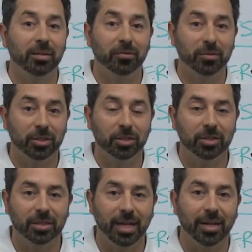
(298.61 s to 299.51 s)
the
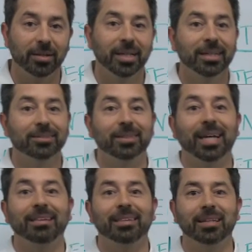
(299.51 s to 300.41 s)
physicians now,
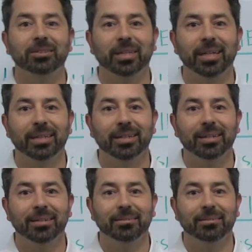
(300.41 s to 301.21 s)
saying things like,